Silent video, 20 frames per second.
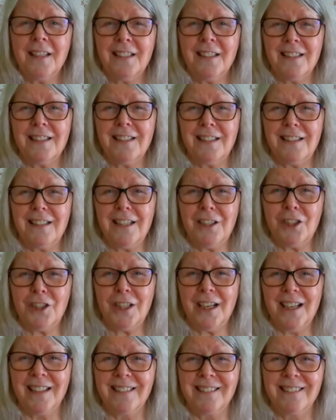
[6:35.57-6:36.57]

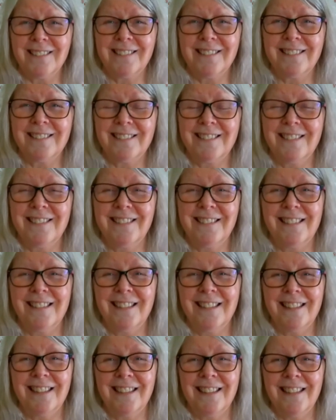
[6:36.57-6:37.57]
stitching.
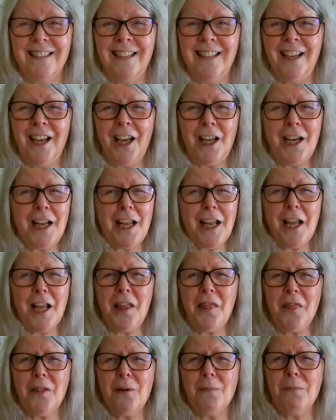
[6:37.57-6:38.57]
And
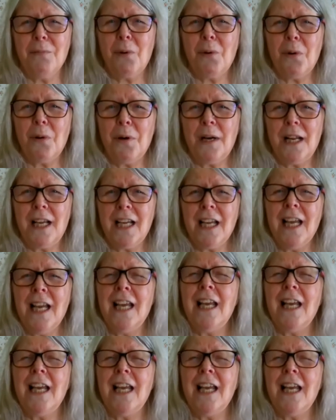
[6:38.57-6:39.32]
in the morning